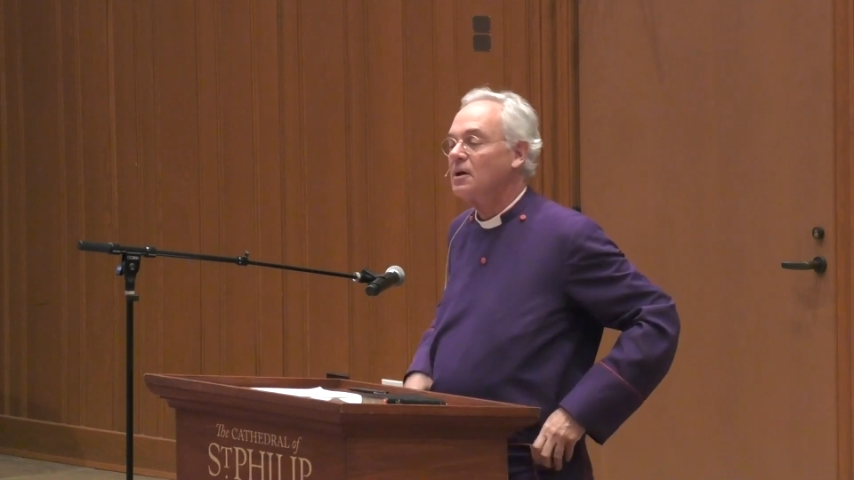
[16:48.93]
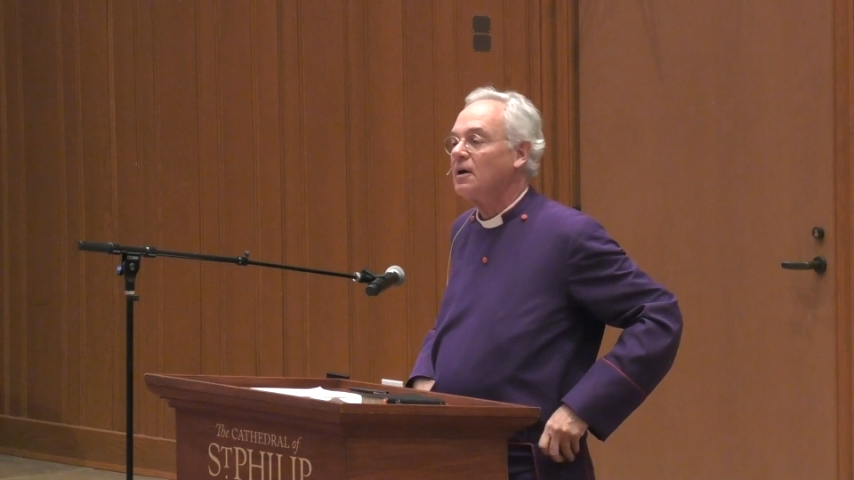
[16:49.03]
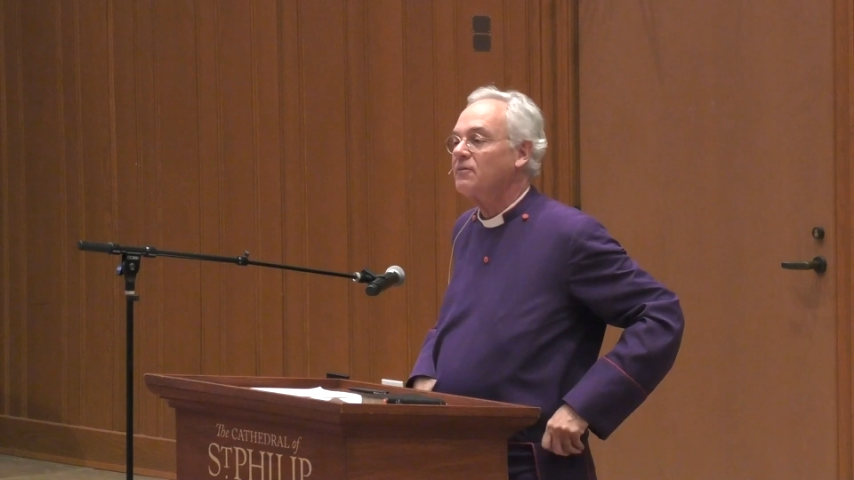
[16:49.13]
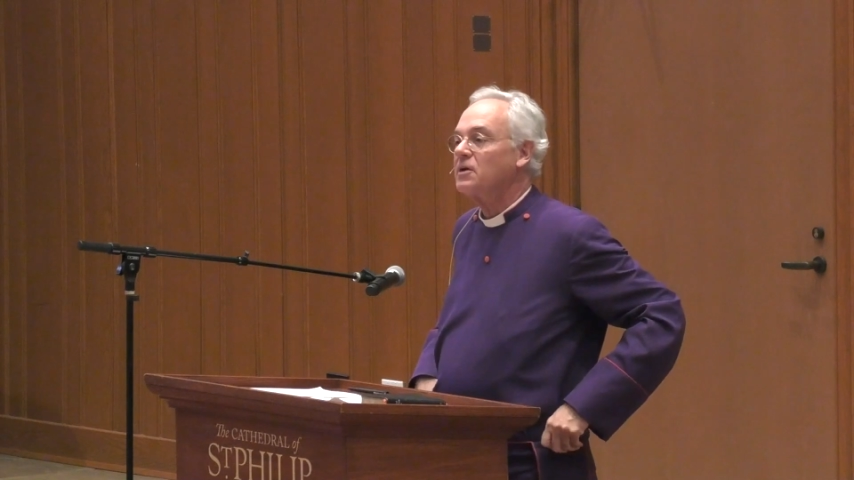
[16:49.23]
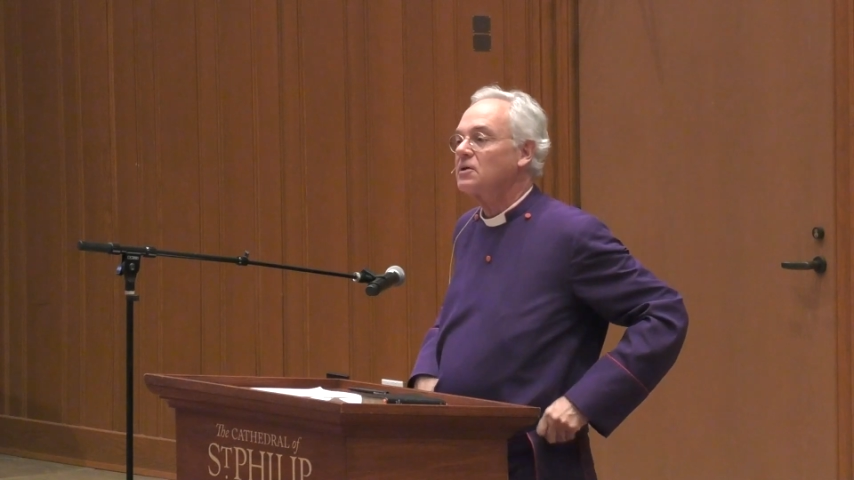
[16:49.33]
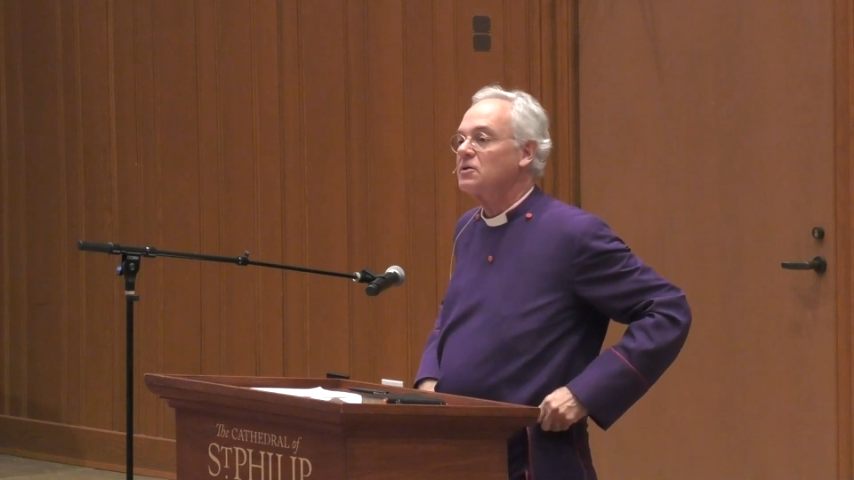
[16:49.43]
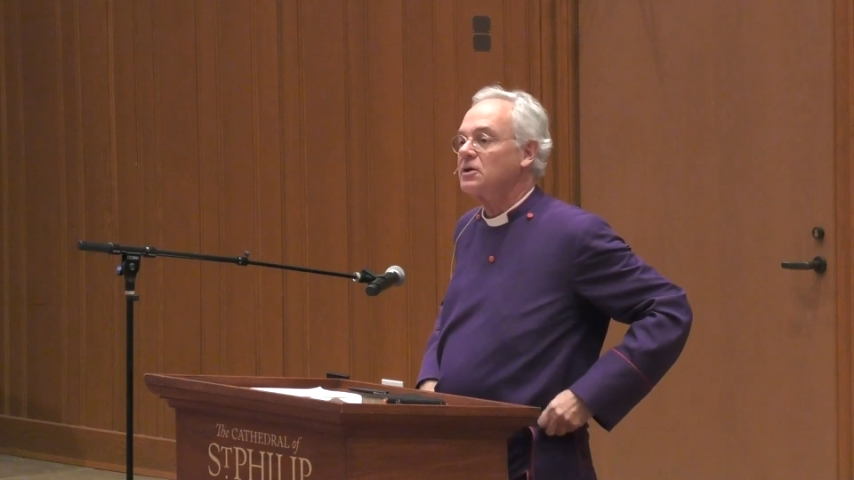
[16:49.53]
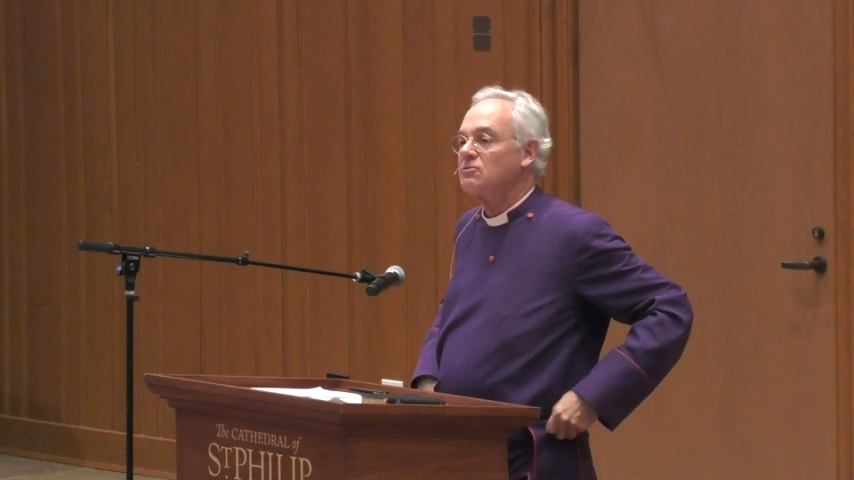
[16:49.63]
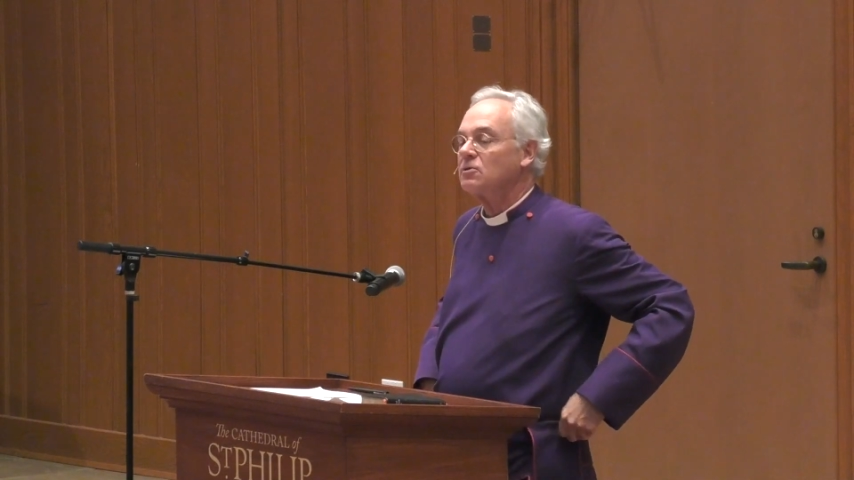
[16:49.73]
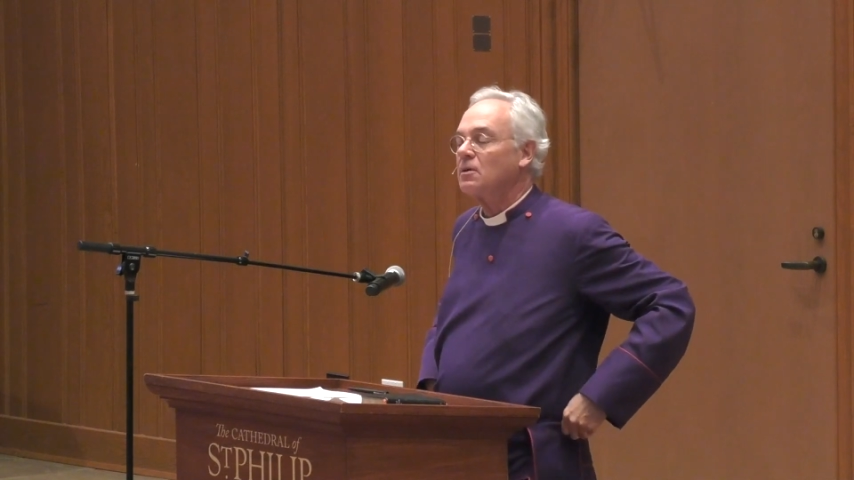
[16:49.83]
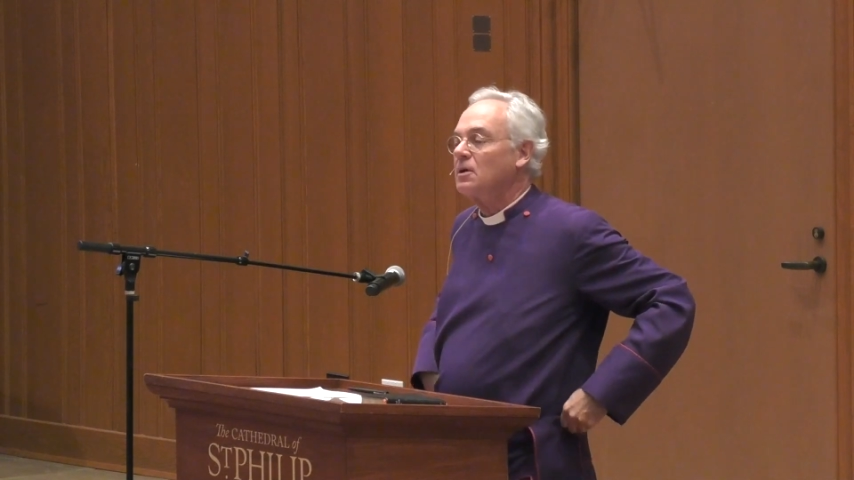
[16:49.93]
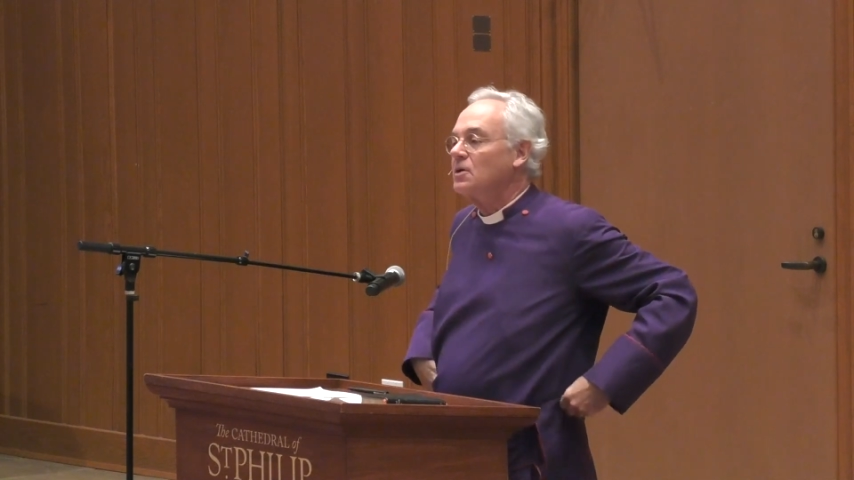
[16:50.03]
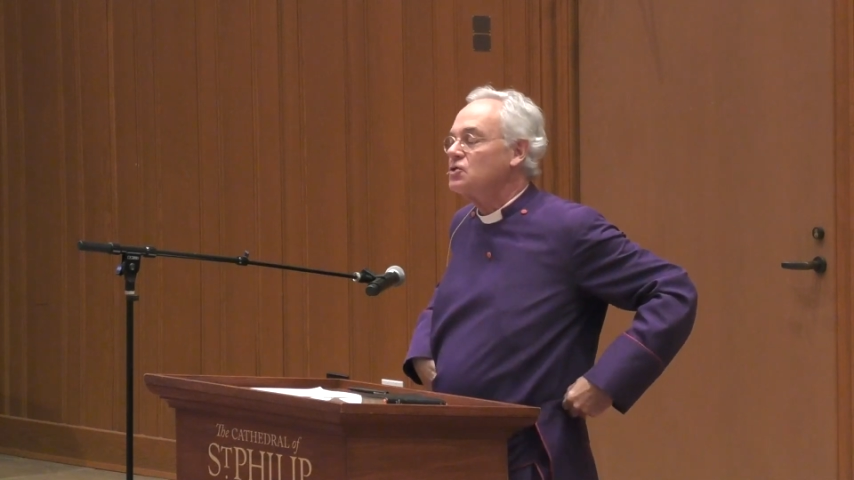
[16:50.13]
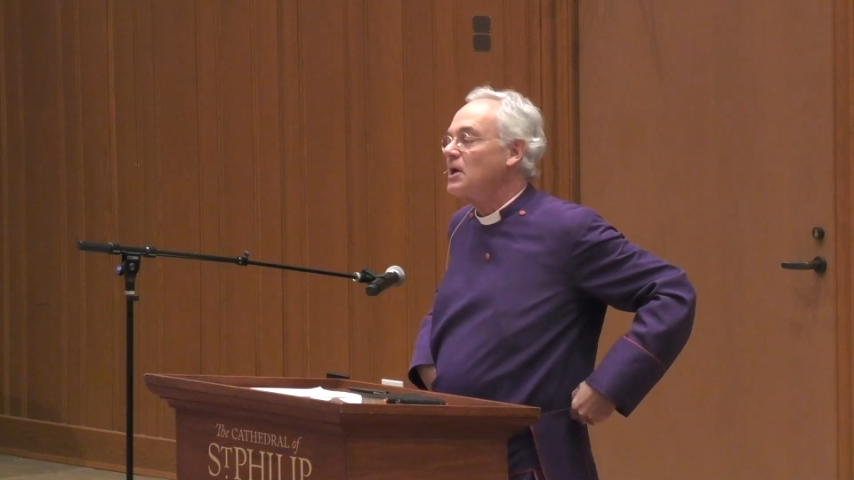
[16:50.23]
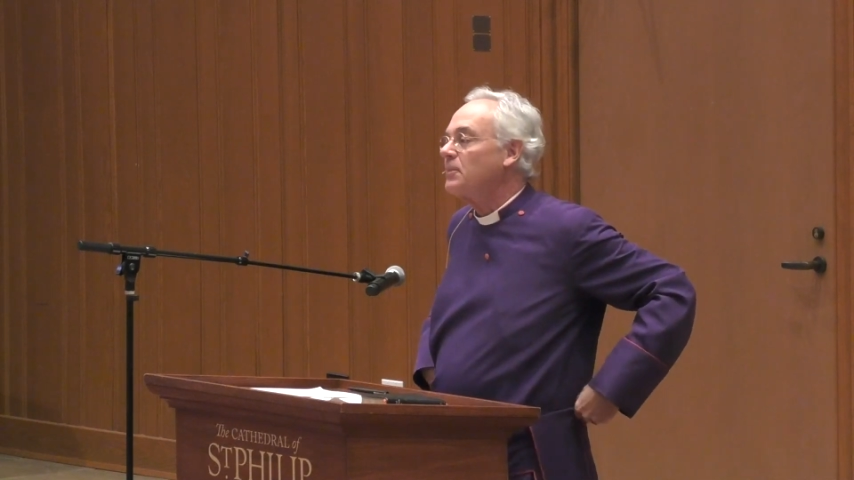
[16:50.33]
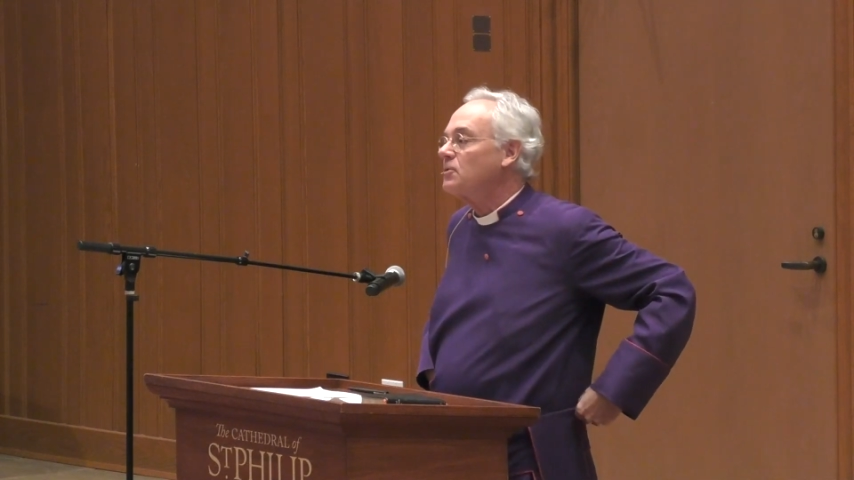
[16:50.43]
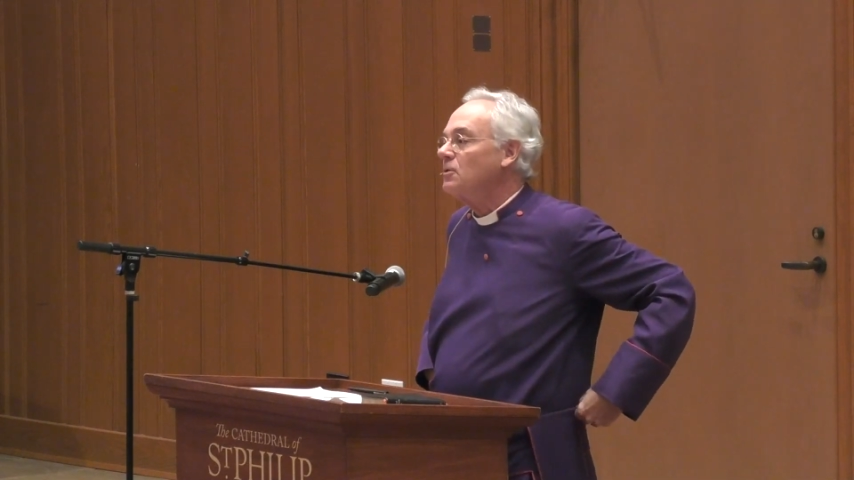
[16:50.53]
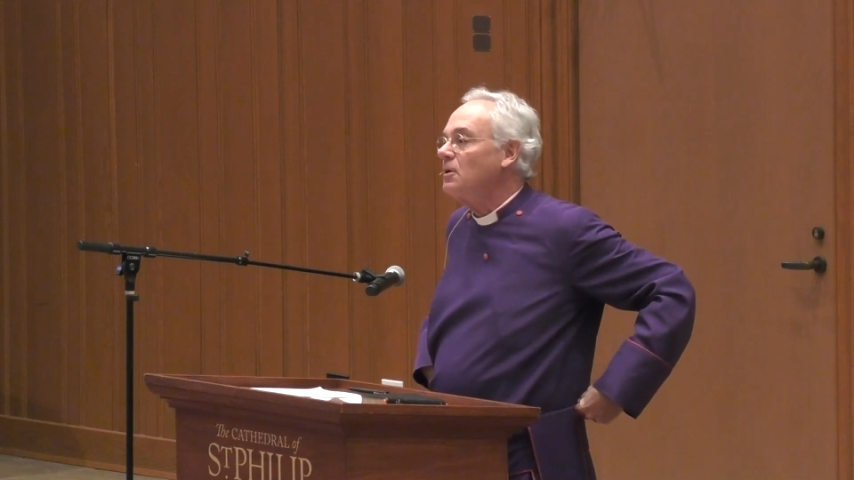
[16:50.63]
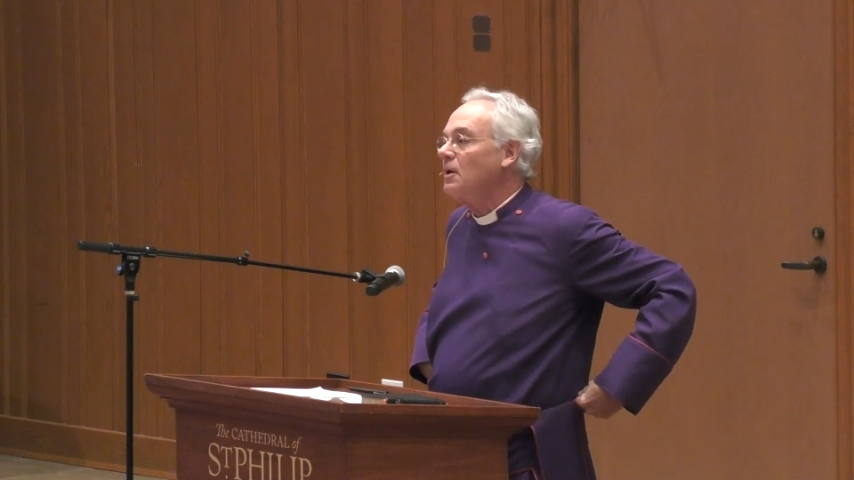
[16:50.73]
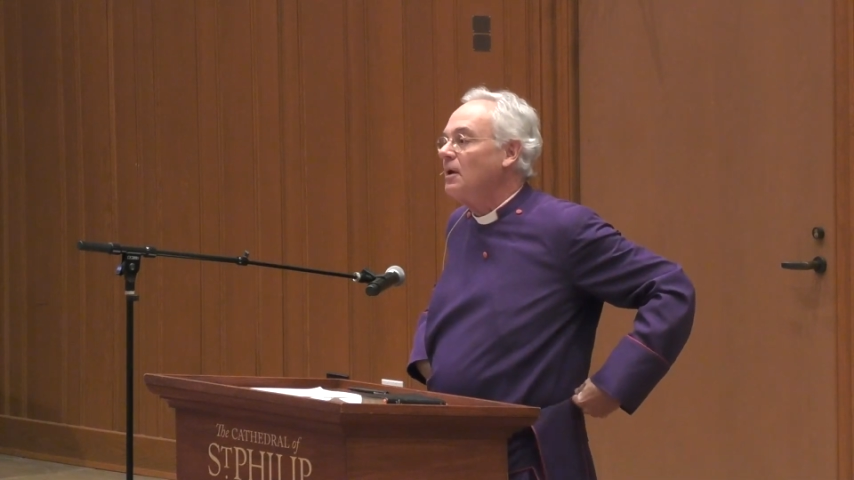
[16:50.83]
of the Cathedral Chapter,